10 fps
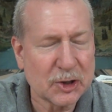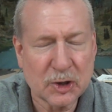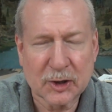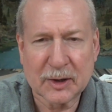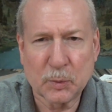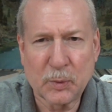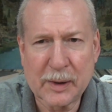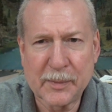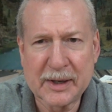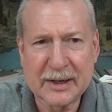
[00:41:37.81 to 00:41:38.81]
look at
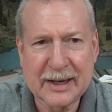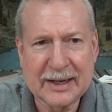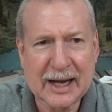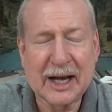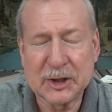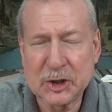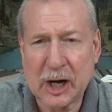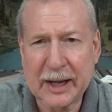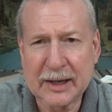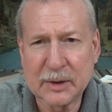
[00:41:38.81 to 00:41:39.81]
women in an
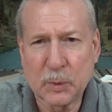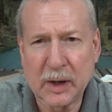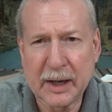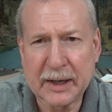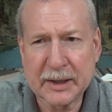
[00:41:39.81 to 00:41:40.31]
ungodly way.